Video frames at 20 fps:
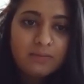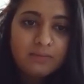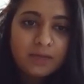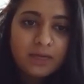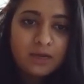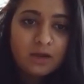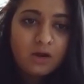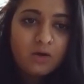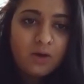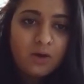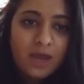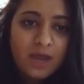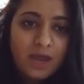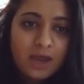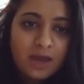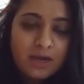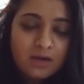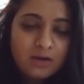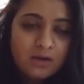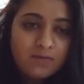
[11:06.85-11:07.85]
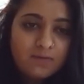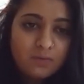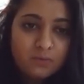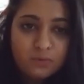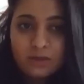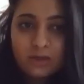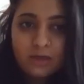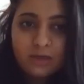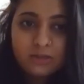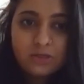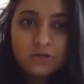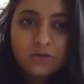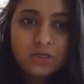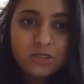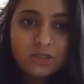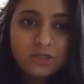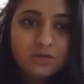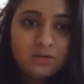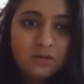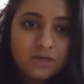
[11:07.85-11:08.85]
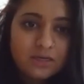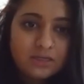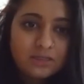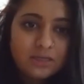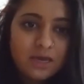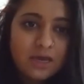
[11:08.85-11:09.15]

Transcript: Like, oh, hey, I didn't even realize you could do this.